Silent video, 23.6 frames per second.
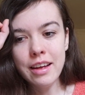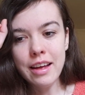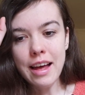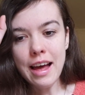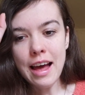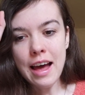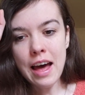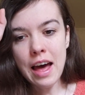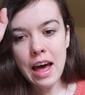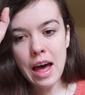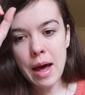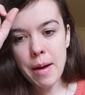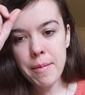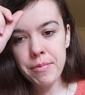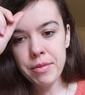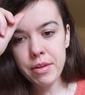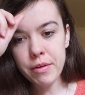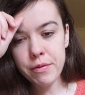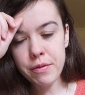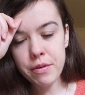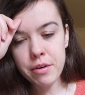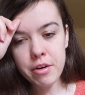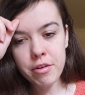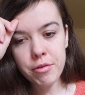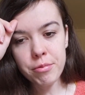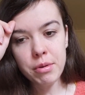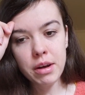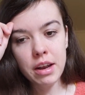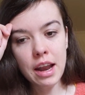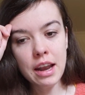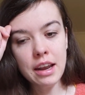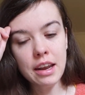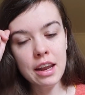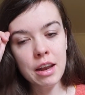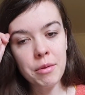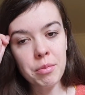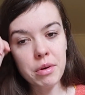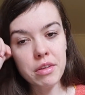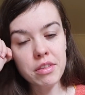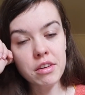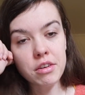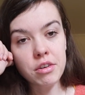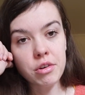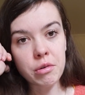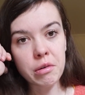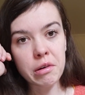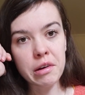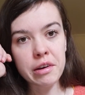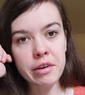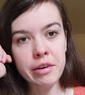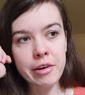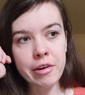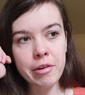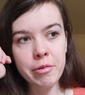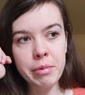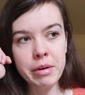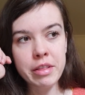The first one I did was a doodler,